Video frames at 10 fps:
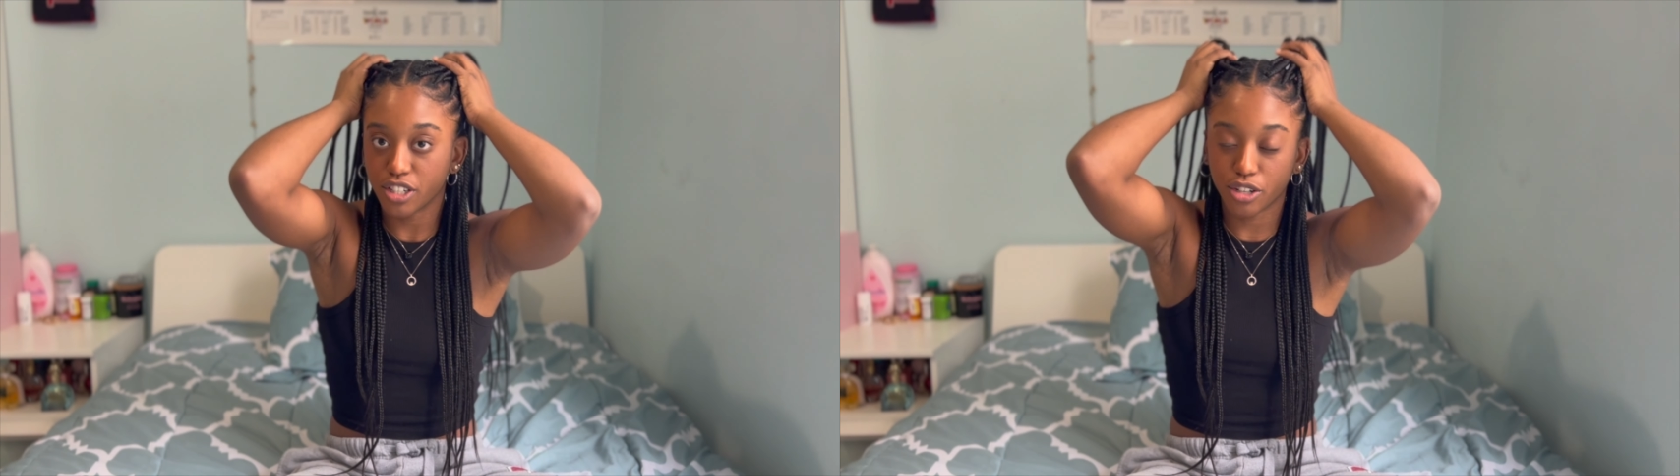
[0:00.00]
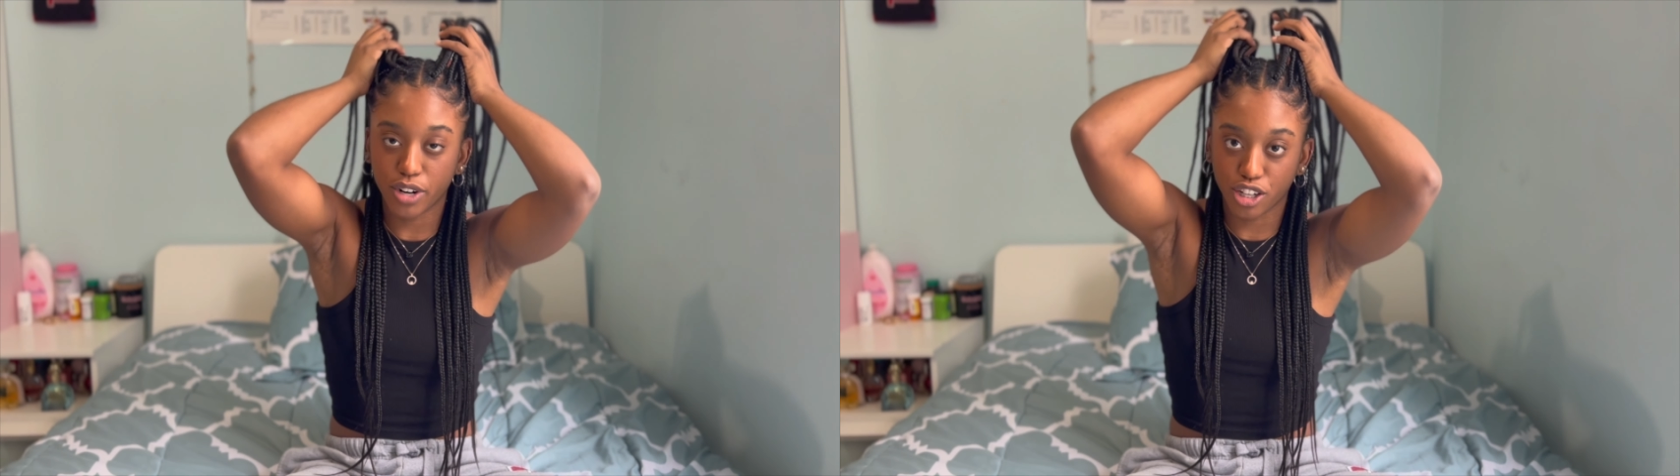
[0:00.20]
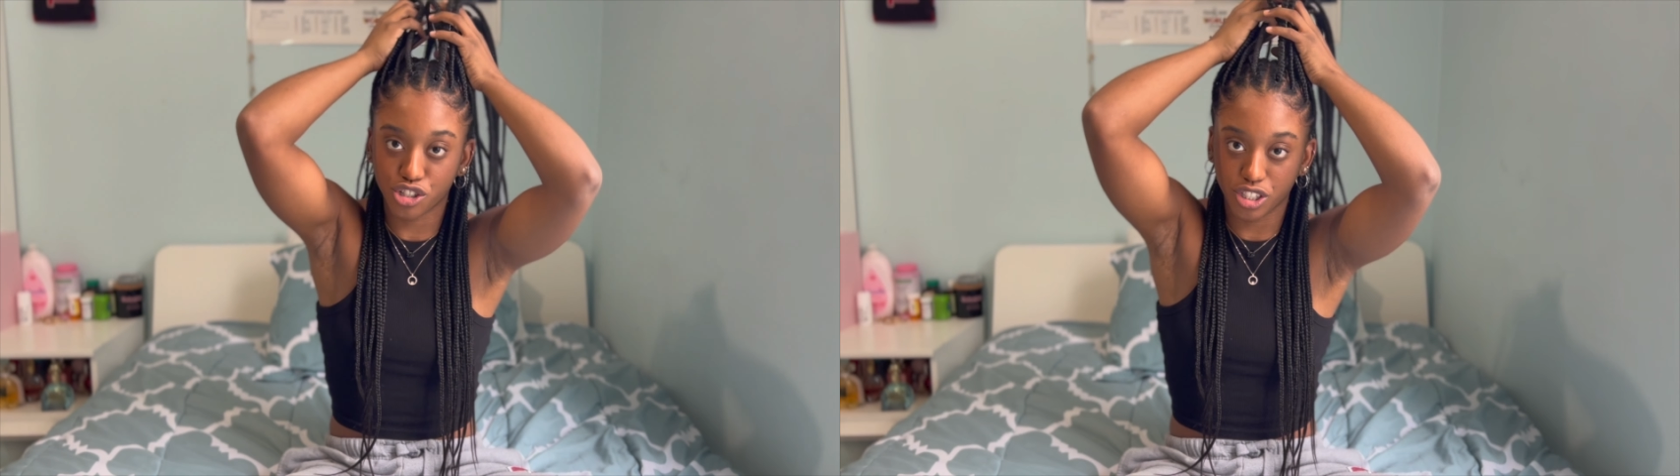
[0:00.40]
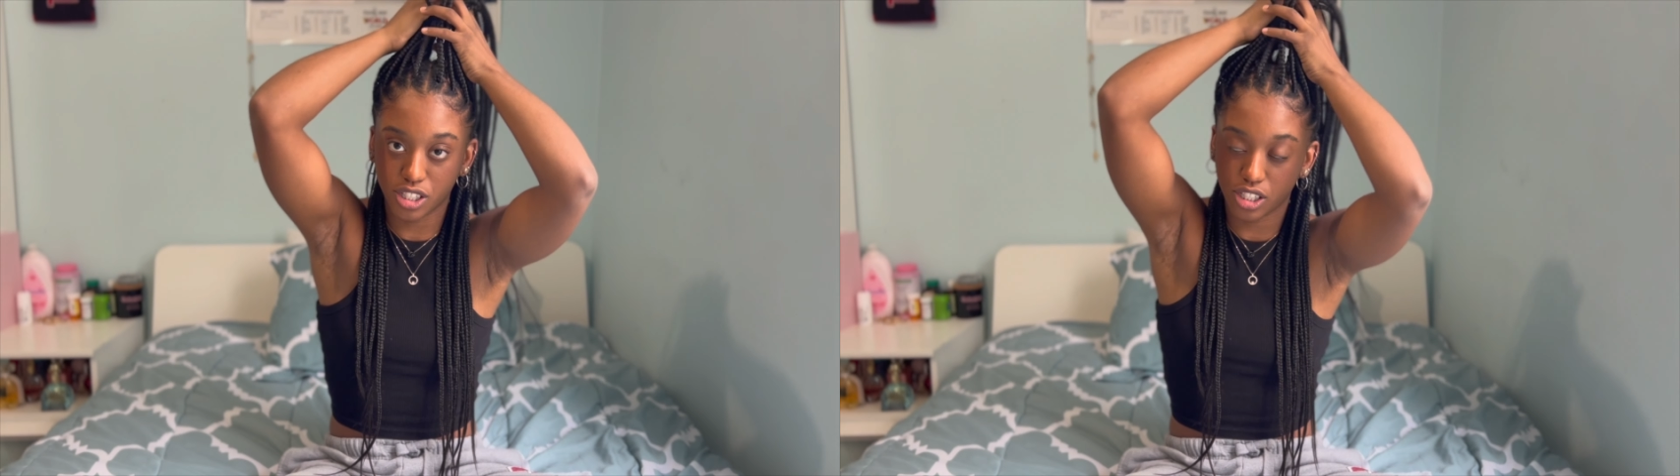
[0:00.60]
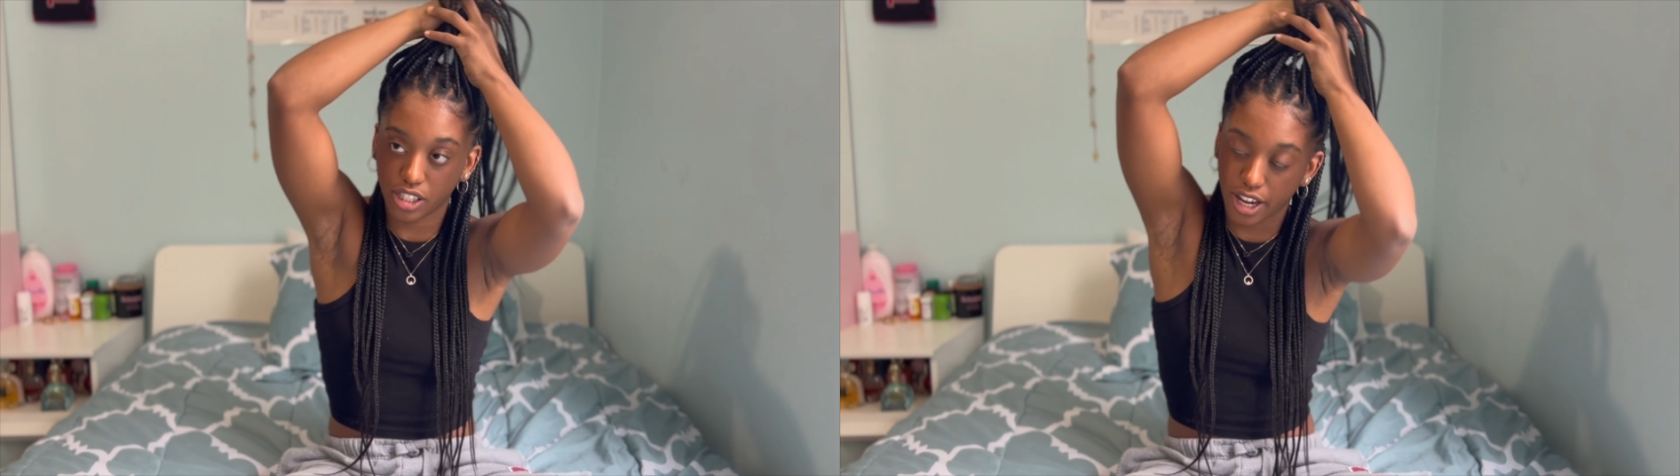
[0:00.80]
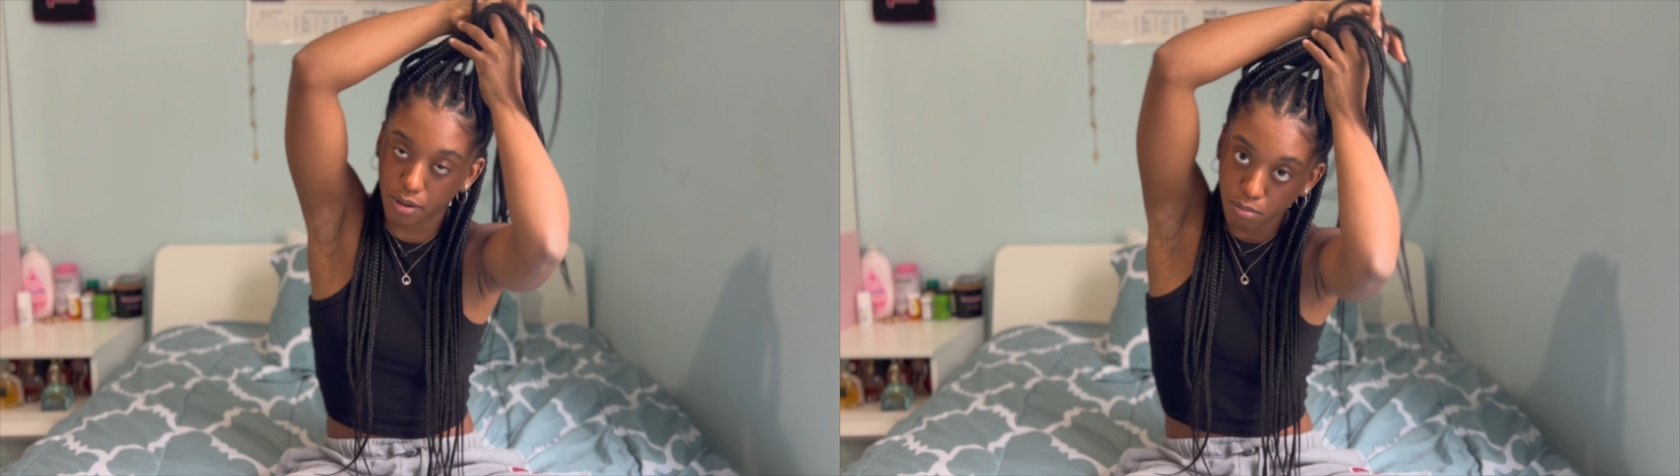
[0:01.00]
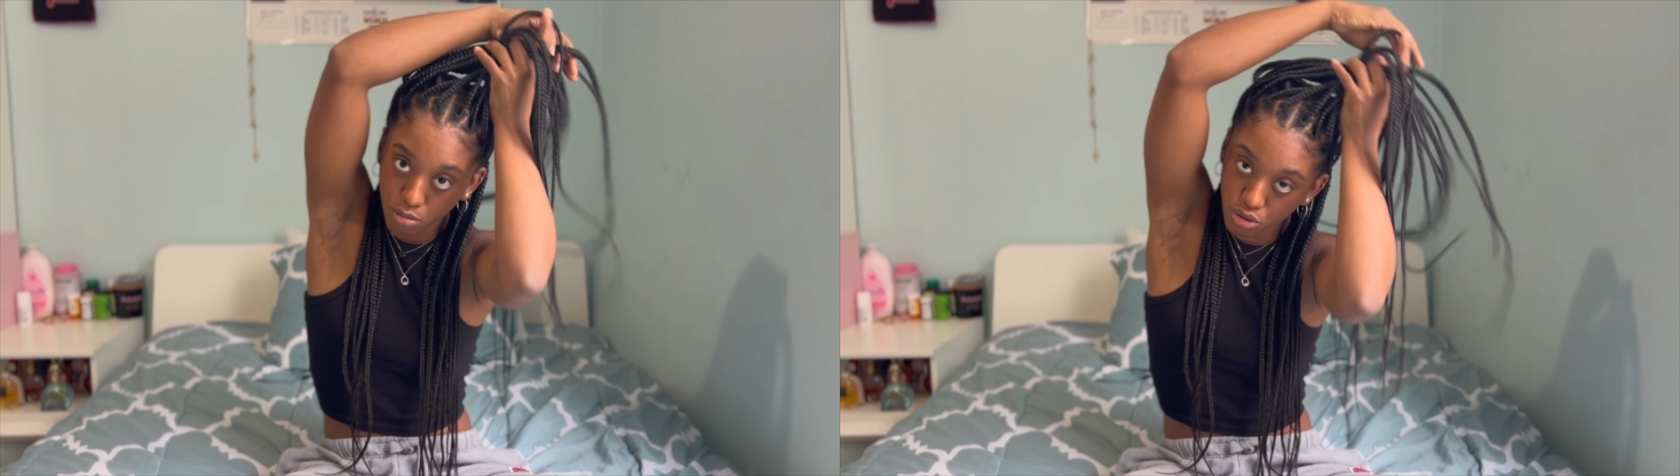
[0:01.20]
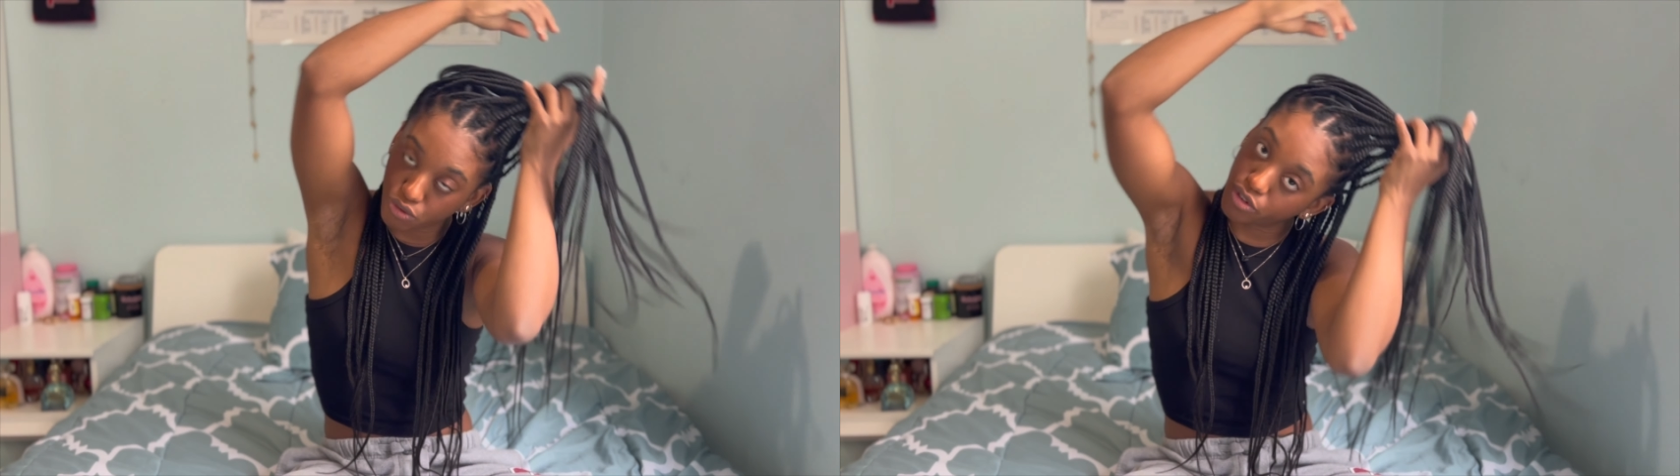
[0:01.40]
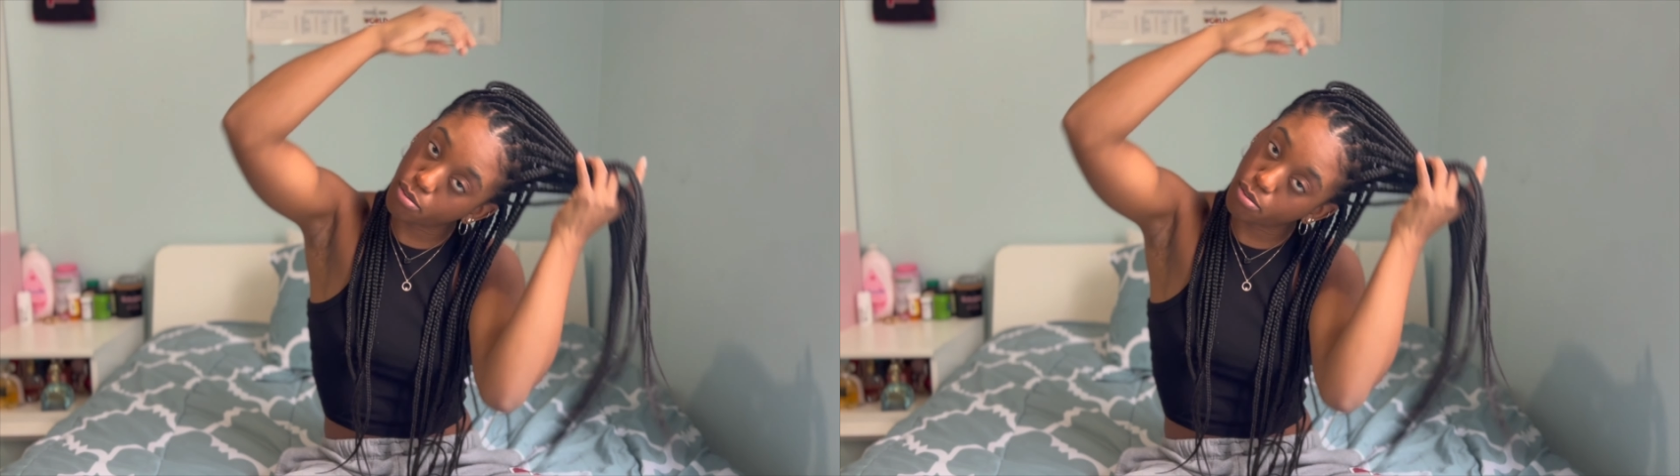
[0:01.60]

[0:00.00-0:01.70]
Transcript: directions, like move your